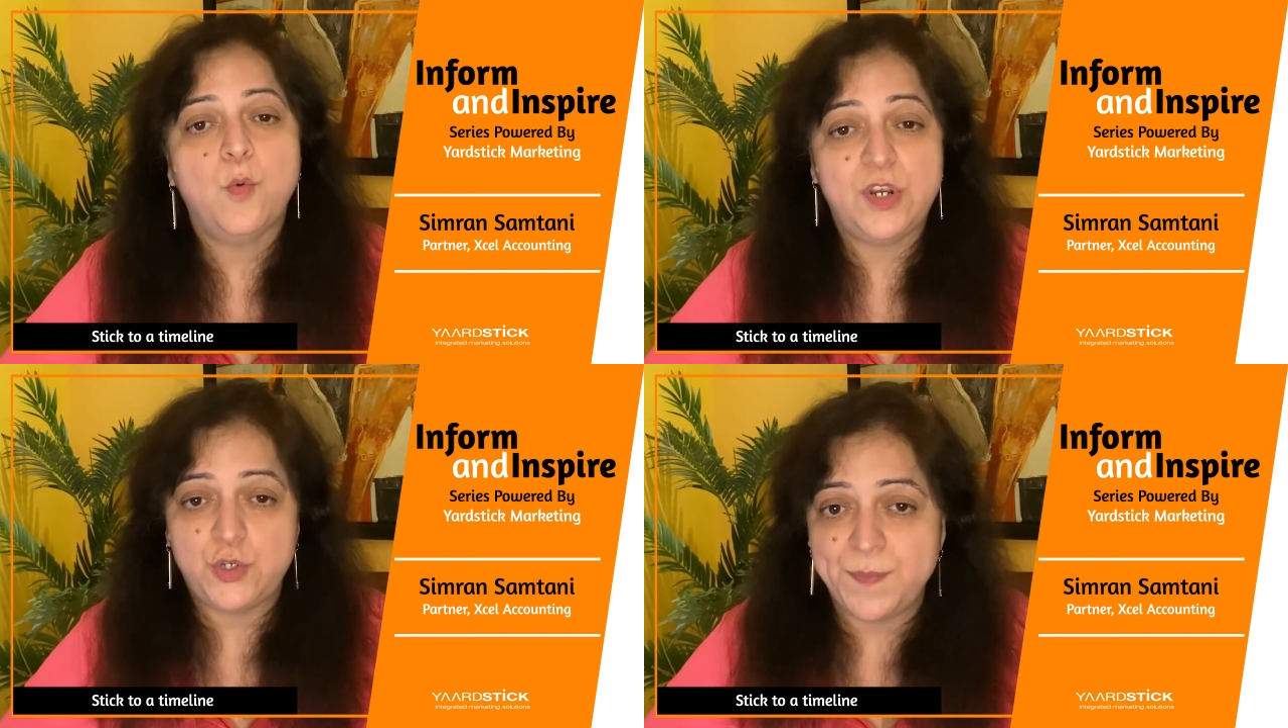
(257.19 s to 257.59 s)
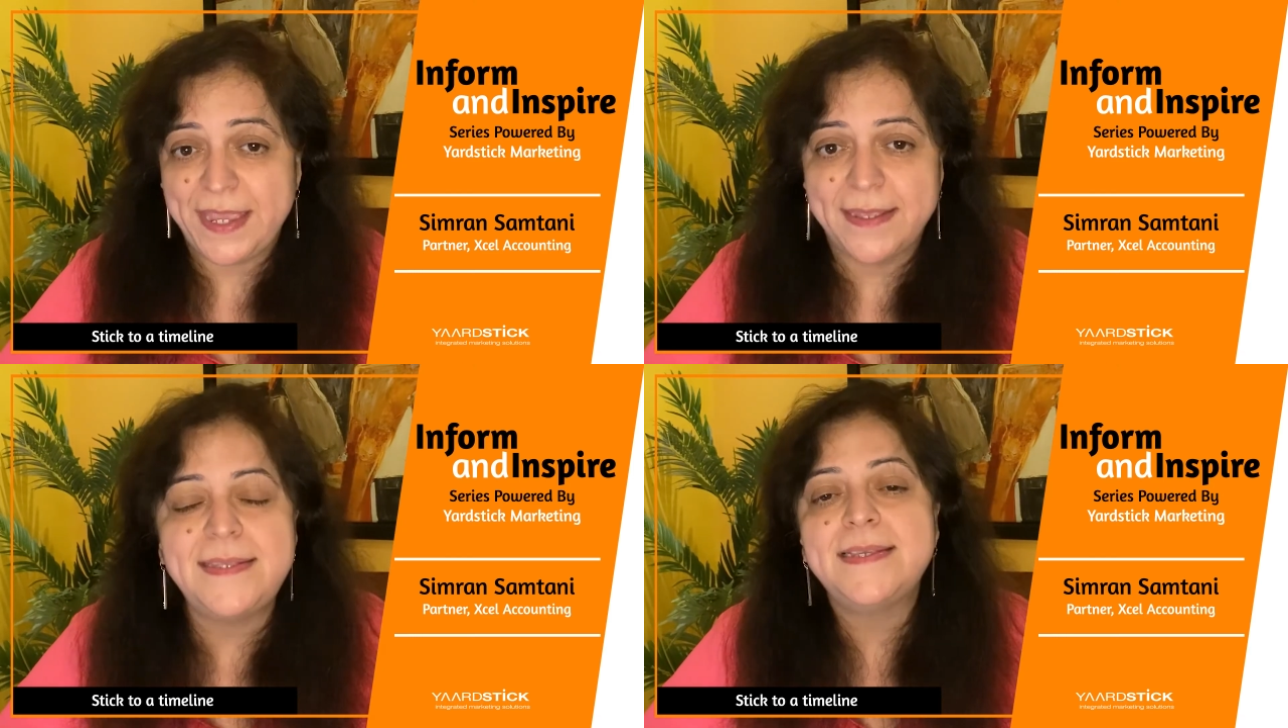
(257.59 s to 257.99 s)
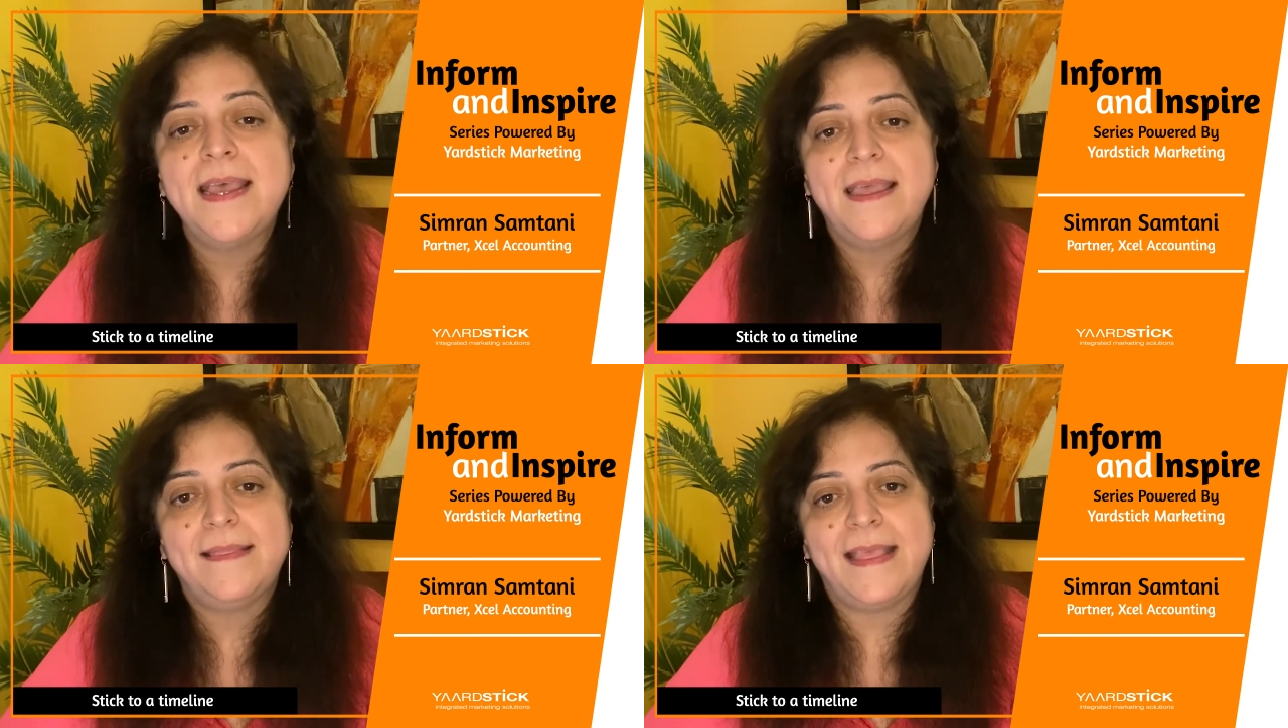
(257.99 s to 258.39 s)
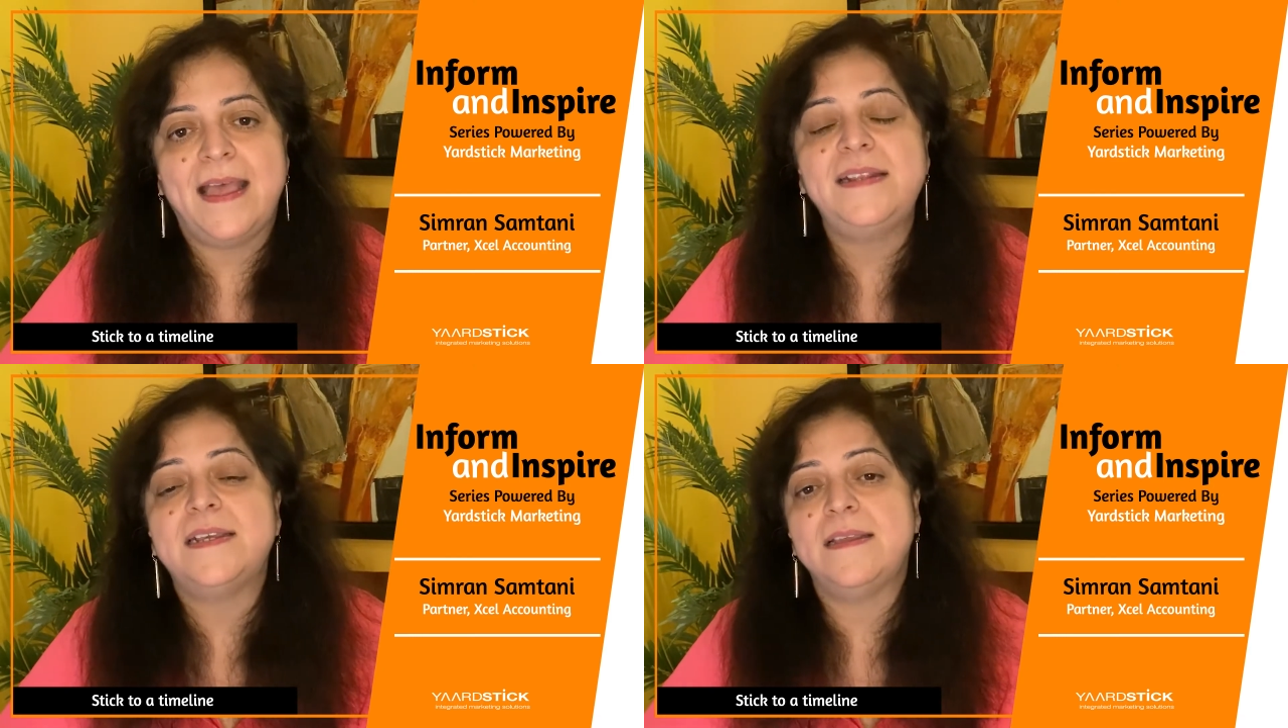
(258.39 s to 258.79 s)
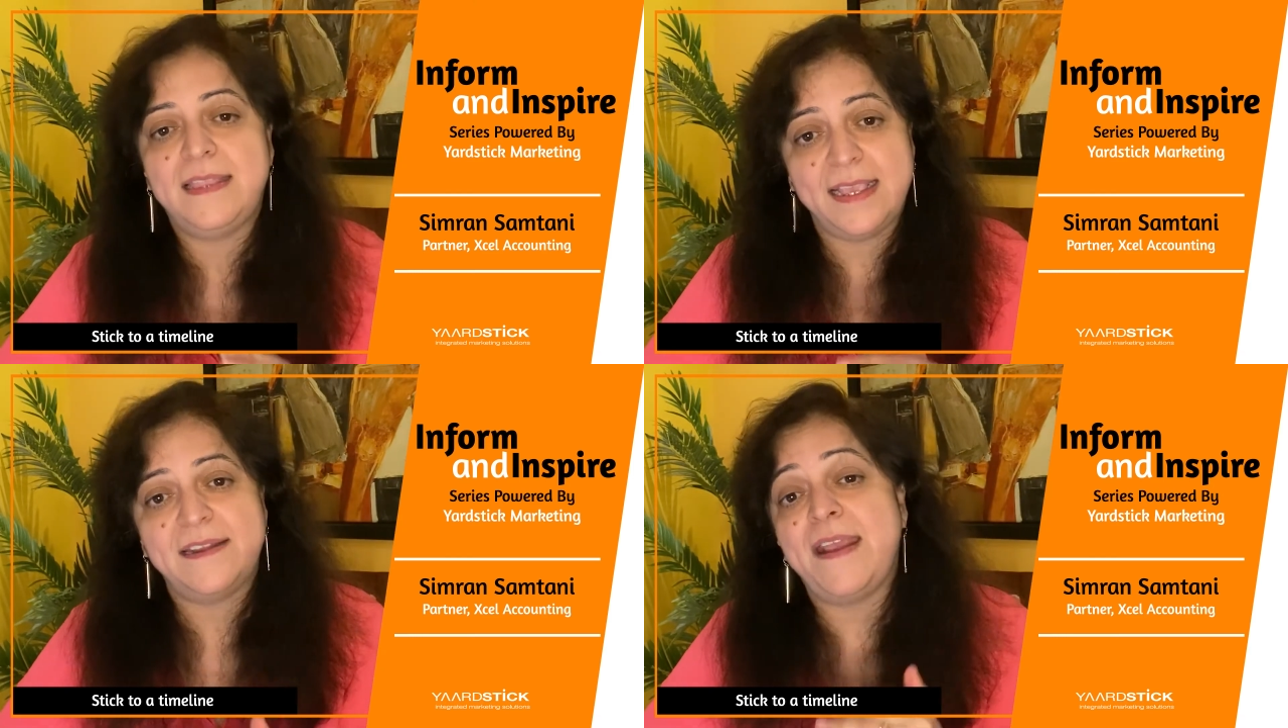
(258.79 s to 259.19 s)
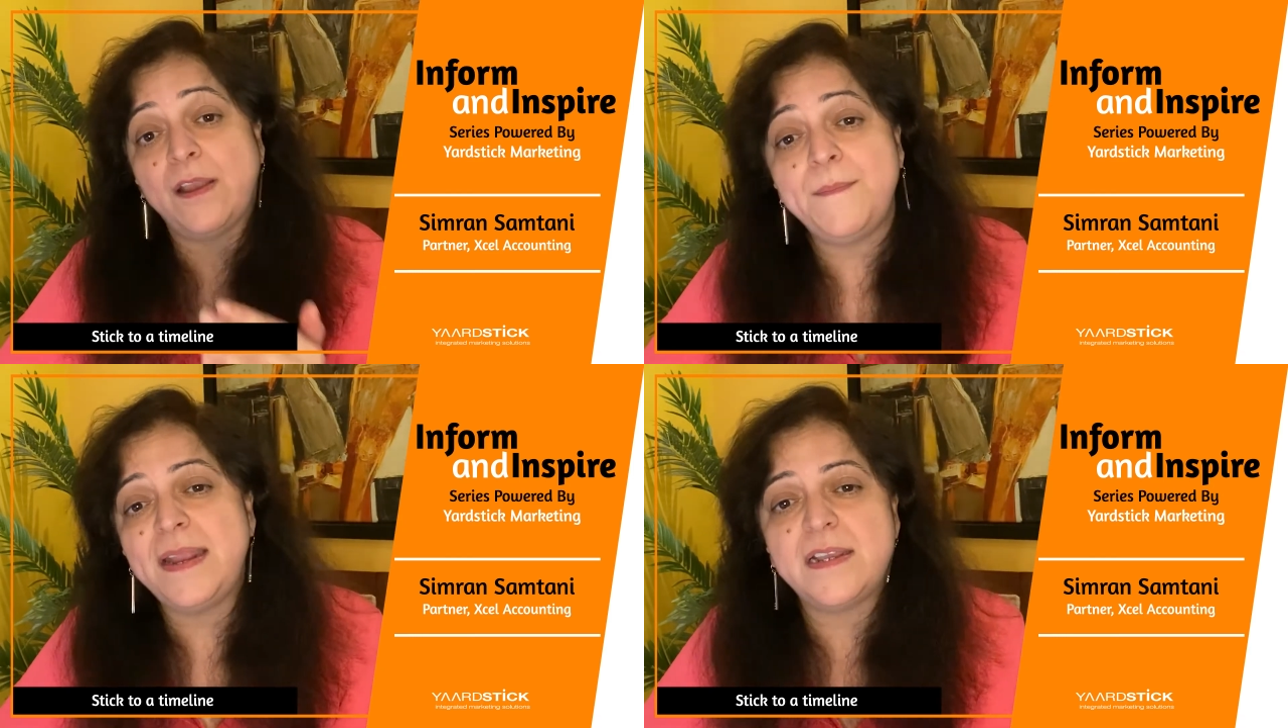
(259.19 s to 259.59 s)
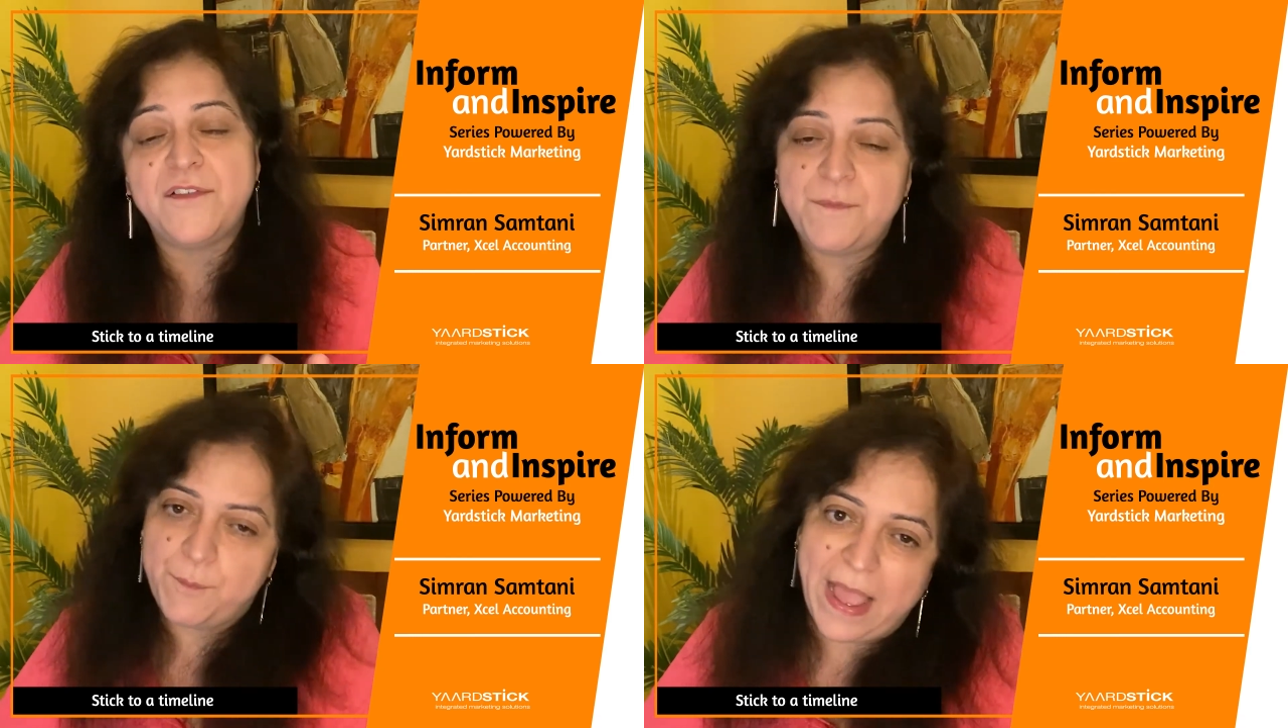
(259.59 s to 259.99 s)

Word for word: which means that they recommend a